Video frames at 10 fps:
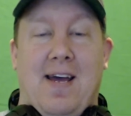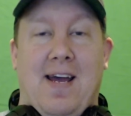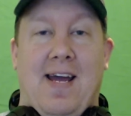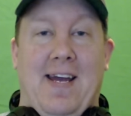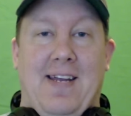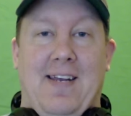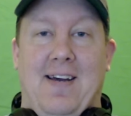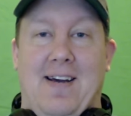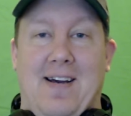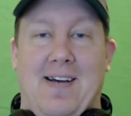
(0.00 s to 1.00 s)
And
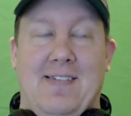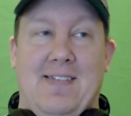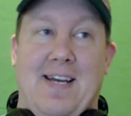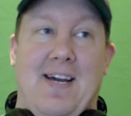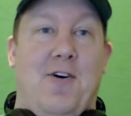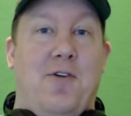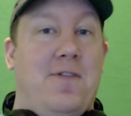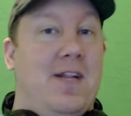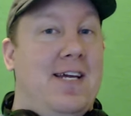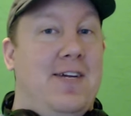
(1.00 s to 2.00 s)
uh, yeah,
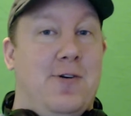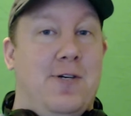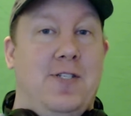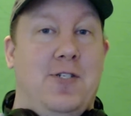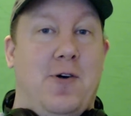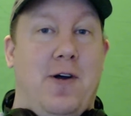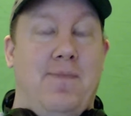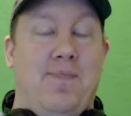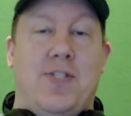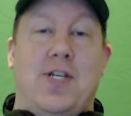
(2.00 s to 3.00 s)
hopefully you'll enjoy
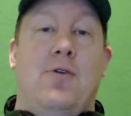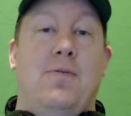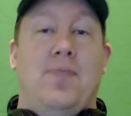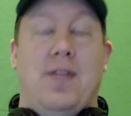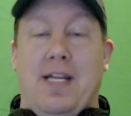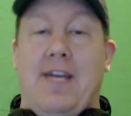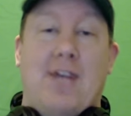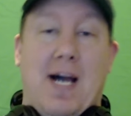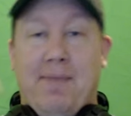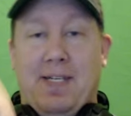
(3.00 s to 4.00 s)
it. So,
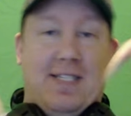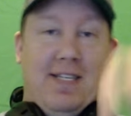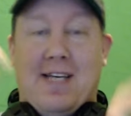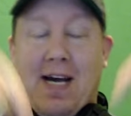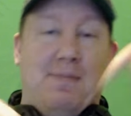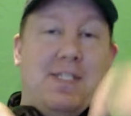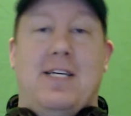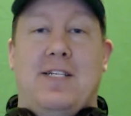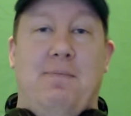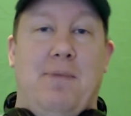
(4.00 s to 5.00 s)
leave comments in the comment
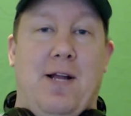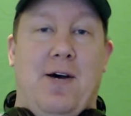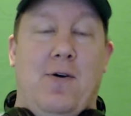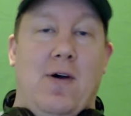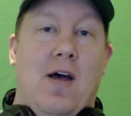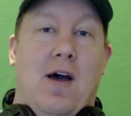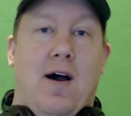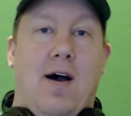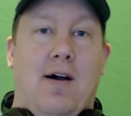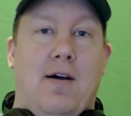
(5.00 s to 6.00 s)
section below.
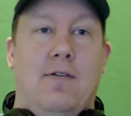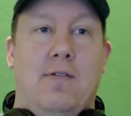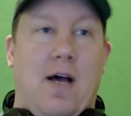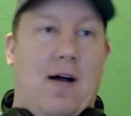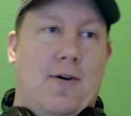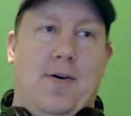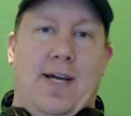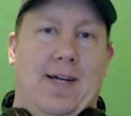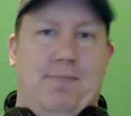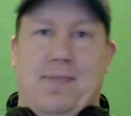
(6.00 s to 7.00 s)
Uh, I'll go
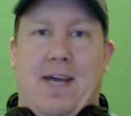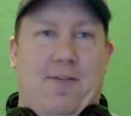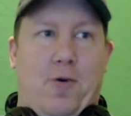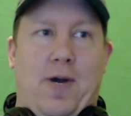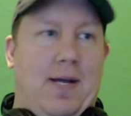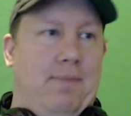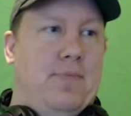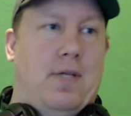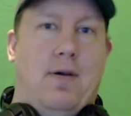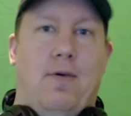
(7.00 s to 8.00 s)
ahead ahead and give away
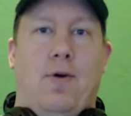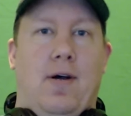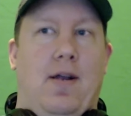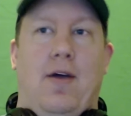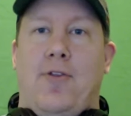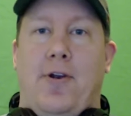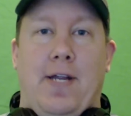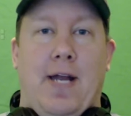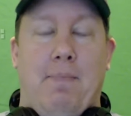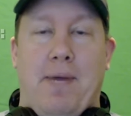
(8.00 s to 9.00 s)
what a
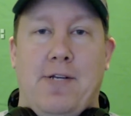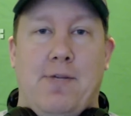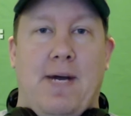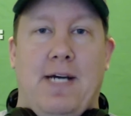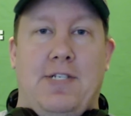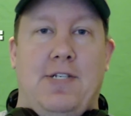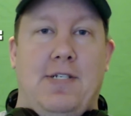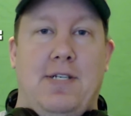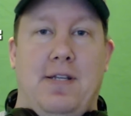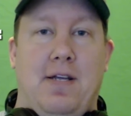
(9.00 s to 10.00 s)
30-day patron pass
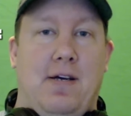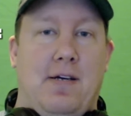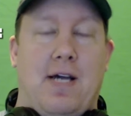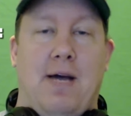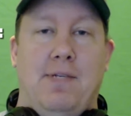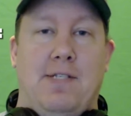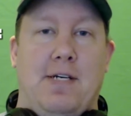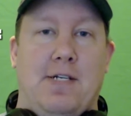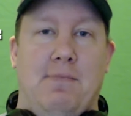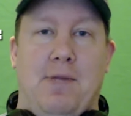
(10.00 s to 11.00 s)
just in the comment
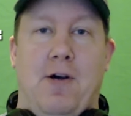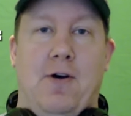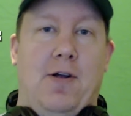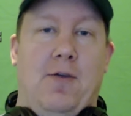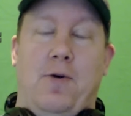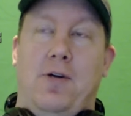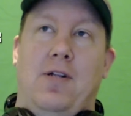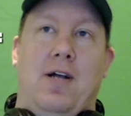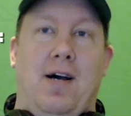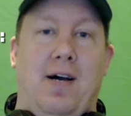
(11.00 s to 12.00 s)
section below, and
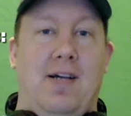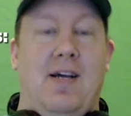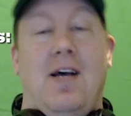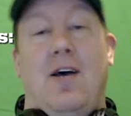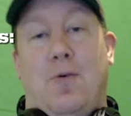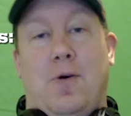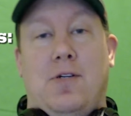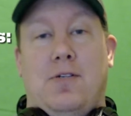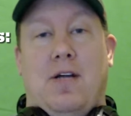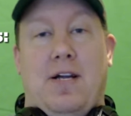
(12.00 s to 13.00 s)
we'll uh,
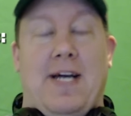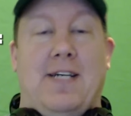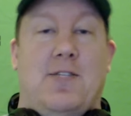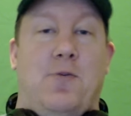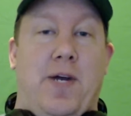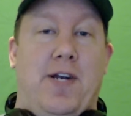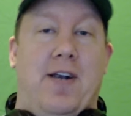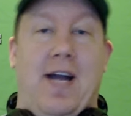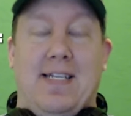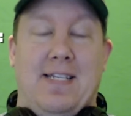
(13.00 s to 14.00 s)
we'll announce the
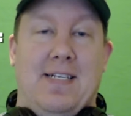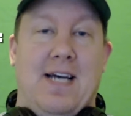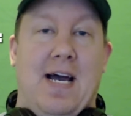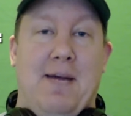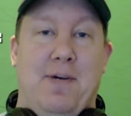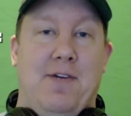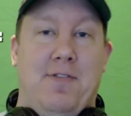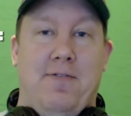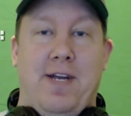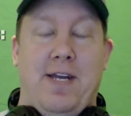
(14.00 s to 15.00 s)
winner at the time of
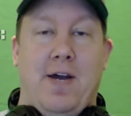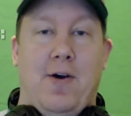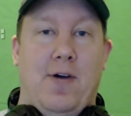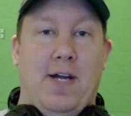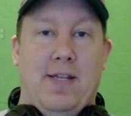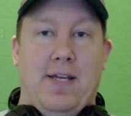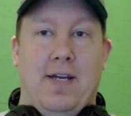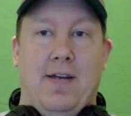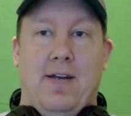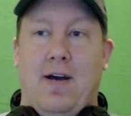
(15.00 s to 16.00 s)
the video. And
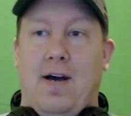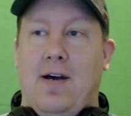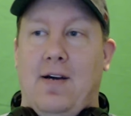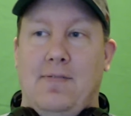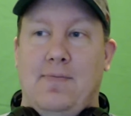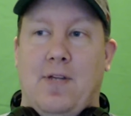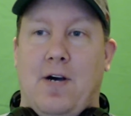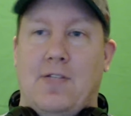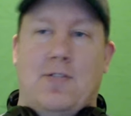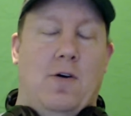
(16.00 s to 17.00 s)
then uh,
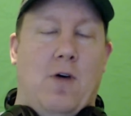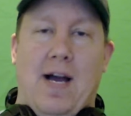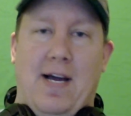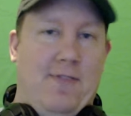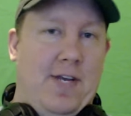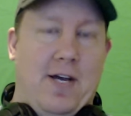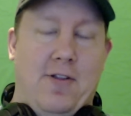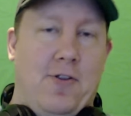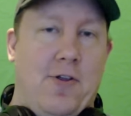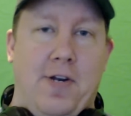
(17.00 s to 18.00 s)
also, I have the
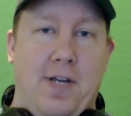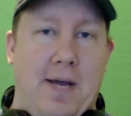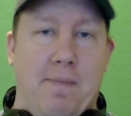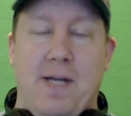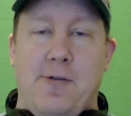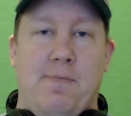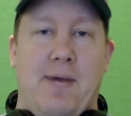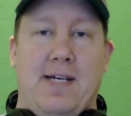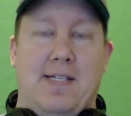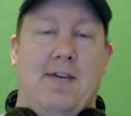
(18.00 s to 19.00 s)
other 30-day patron
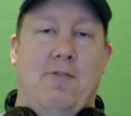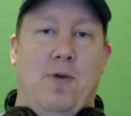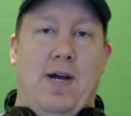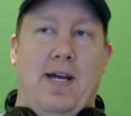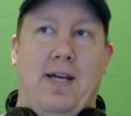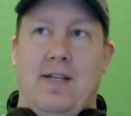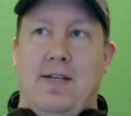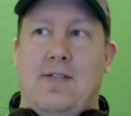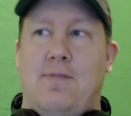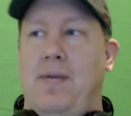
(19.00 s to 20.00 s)
pass giveaway
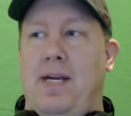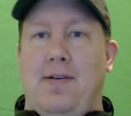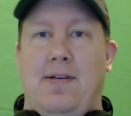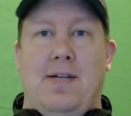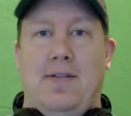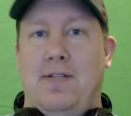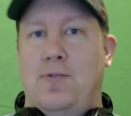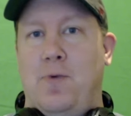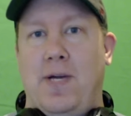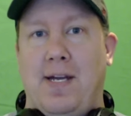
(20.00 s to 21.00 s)
that's being done
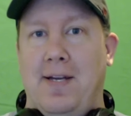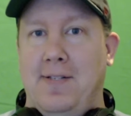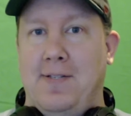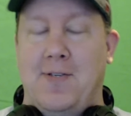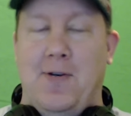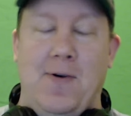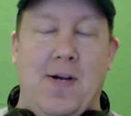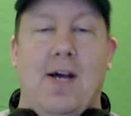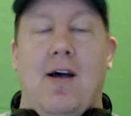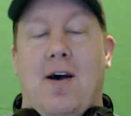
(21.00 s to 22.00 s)
this weekend. So
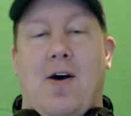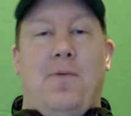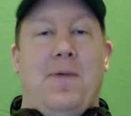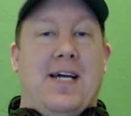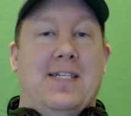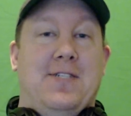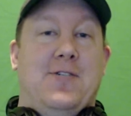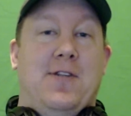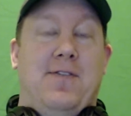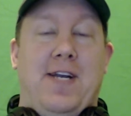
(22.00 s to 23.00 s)
I hope you guys
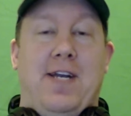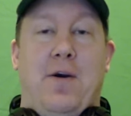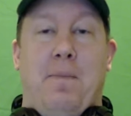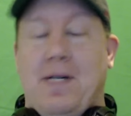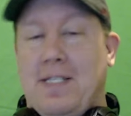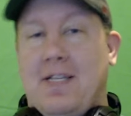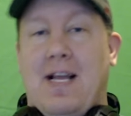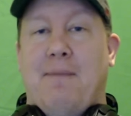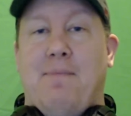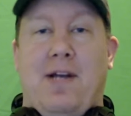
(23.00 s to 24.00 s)
enjoyed the video. Punch the
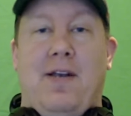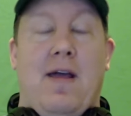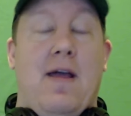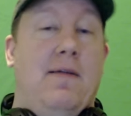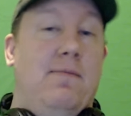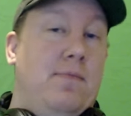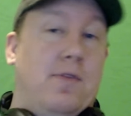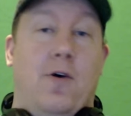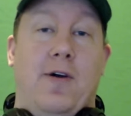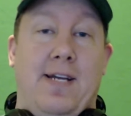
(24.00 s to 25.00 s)
like button and
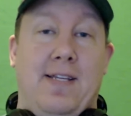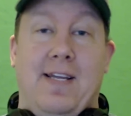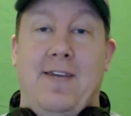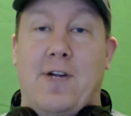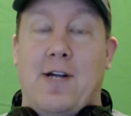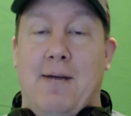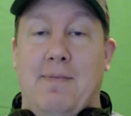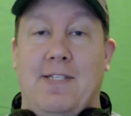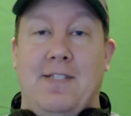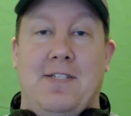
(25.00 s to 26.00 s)
go ahead and leave your
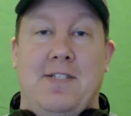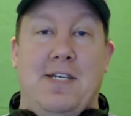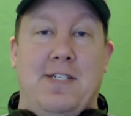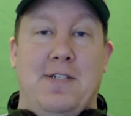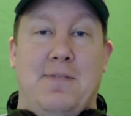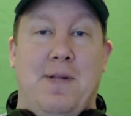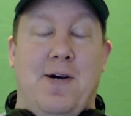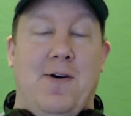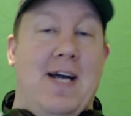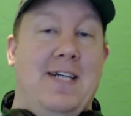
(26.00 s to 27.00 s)
comments and suggestions
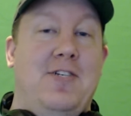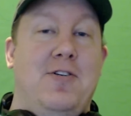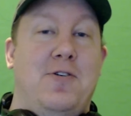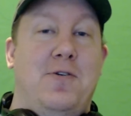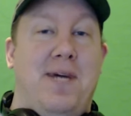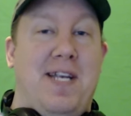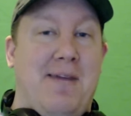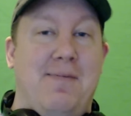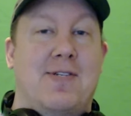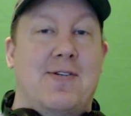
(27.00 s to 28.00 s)
below. As usual, my
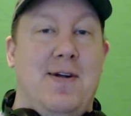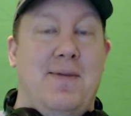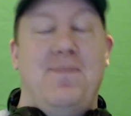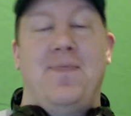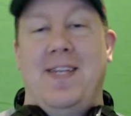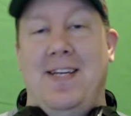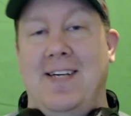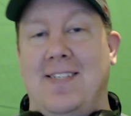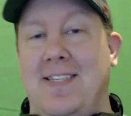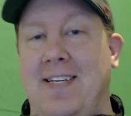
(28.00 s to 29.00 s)
name is Grim, and
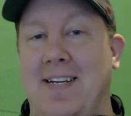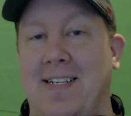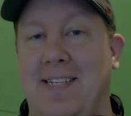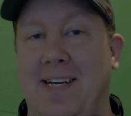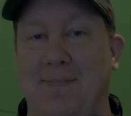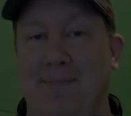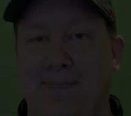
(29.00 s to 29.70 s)
I'll see you next time.